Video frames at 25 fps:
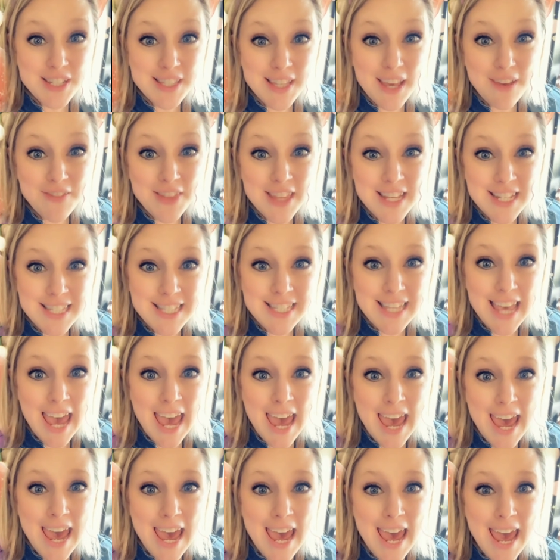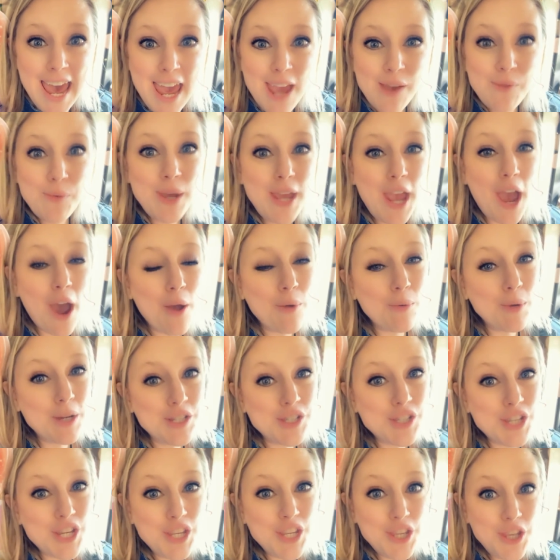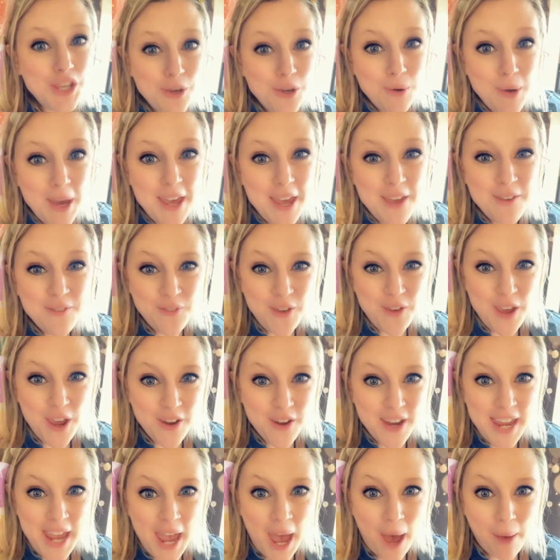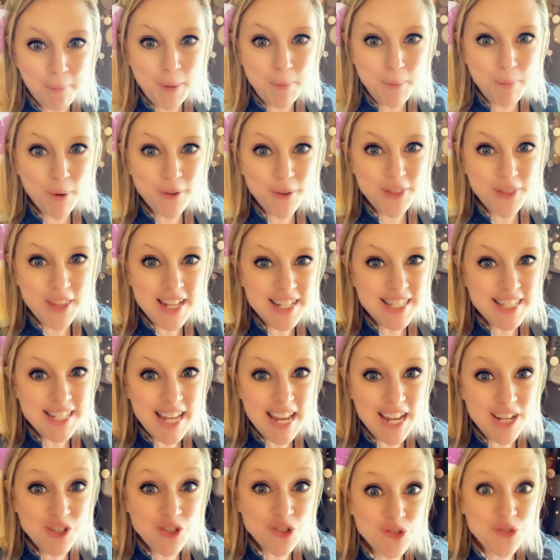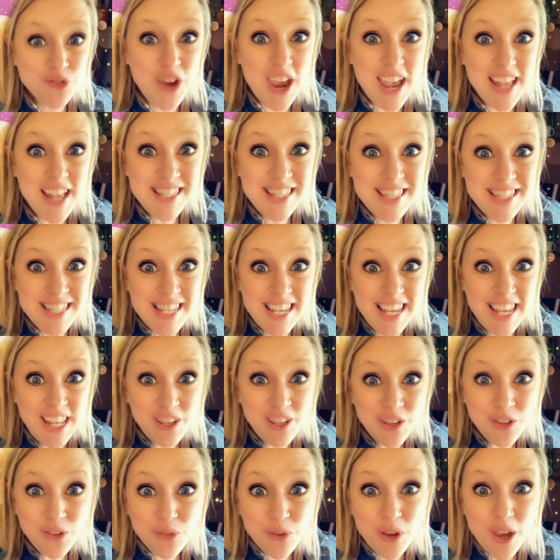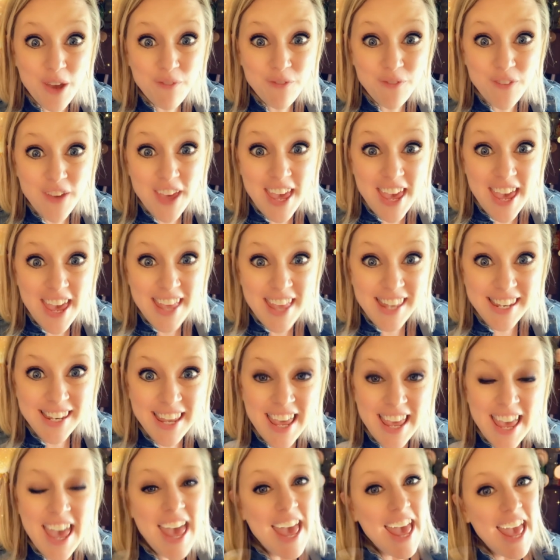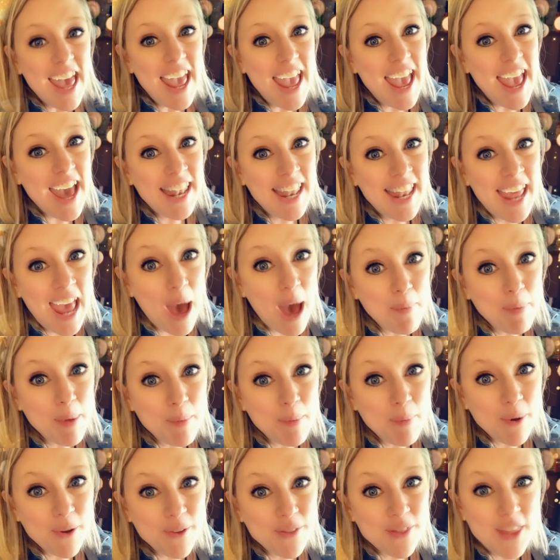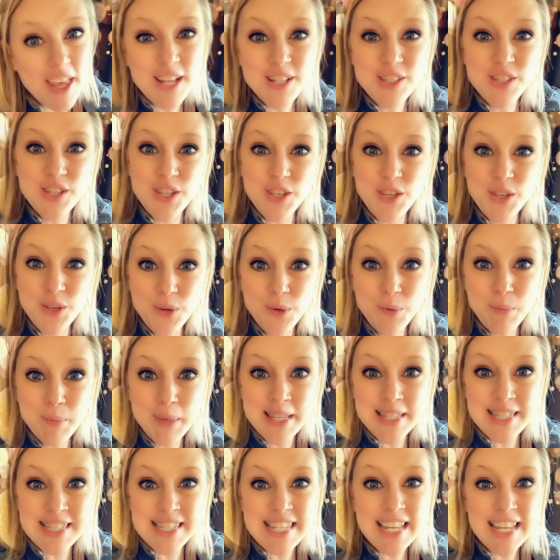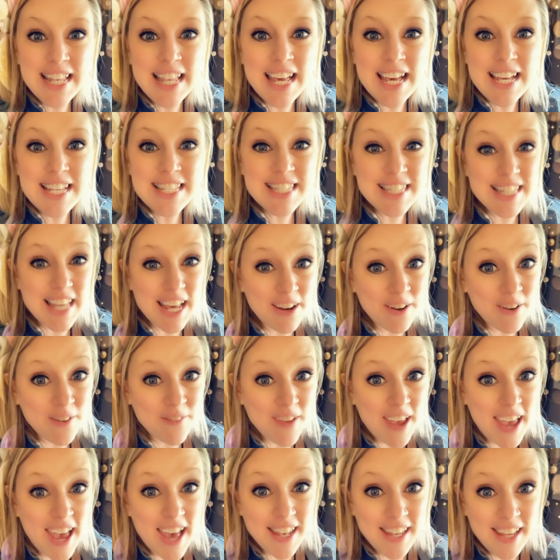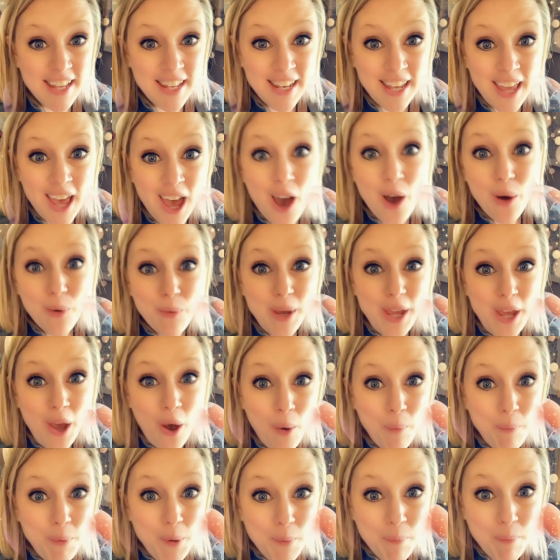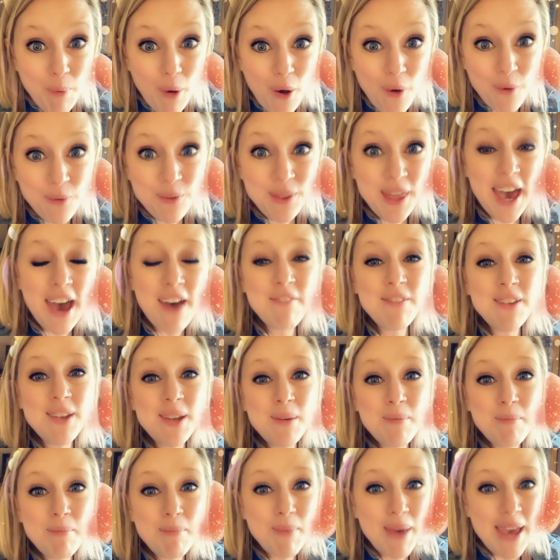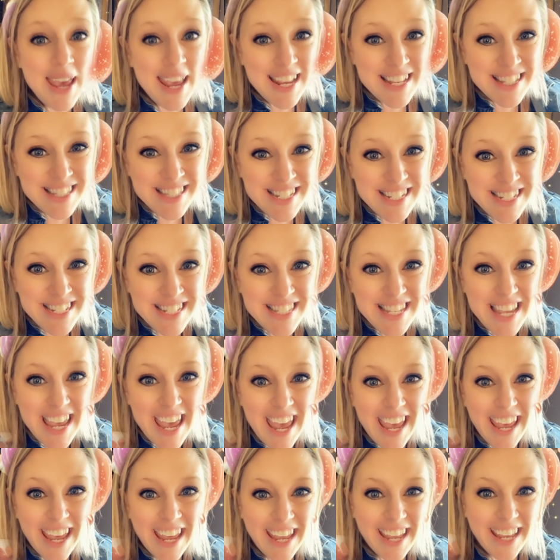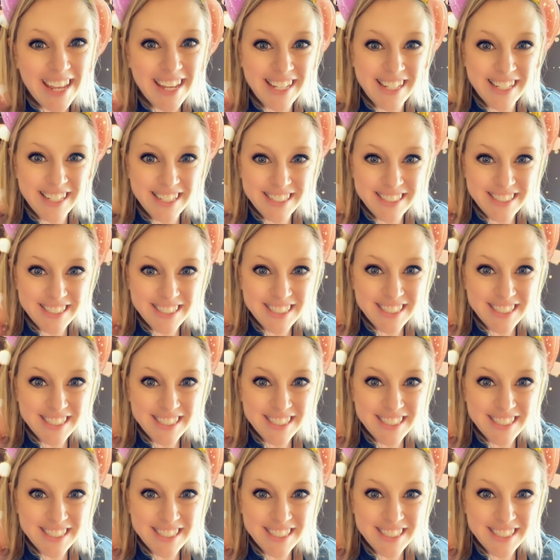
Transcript: of the day. We are wishing you a very happy birthday today, Trenton Griffin. And happy birthday to you, Miss Nina Saravanen. We hope you both have an amazing day.